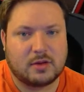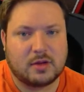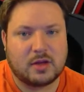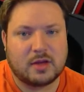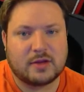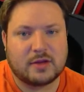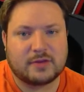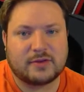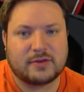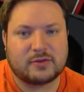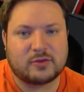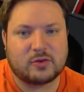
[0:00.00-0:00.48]

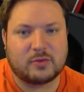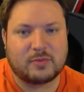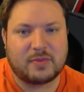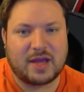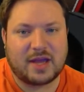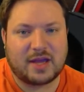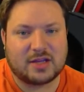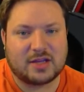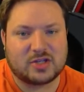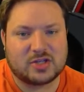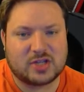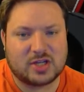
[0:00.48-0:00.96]
So let's go
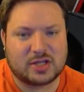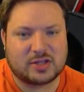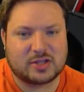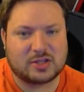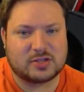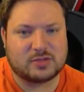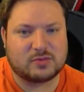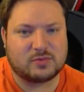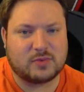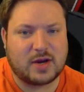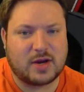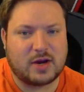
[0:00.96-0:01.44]
back and check
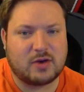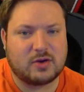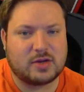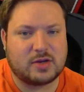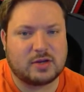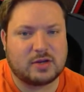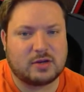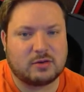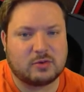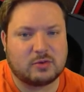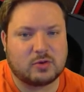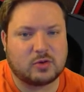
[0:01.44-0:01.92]
this
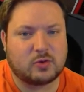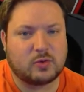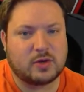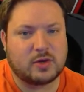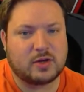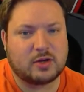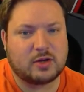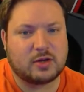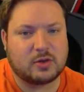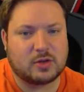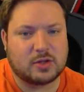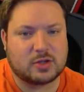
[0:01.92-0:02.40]
rarity here real
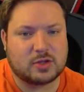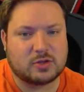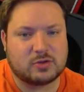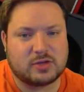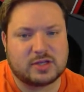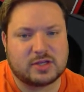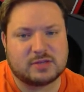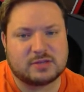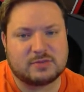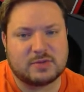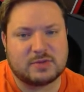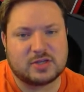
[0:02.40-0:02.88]
quick. Go to the
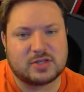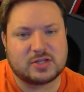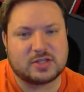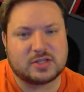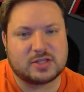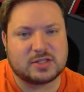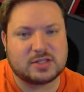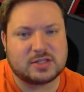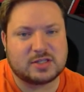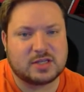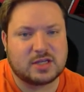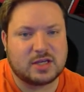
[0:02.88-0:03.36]

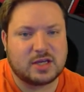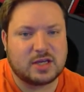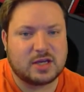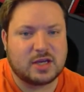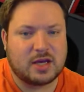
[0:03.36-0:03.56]
transmissions.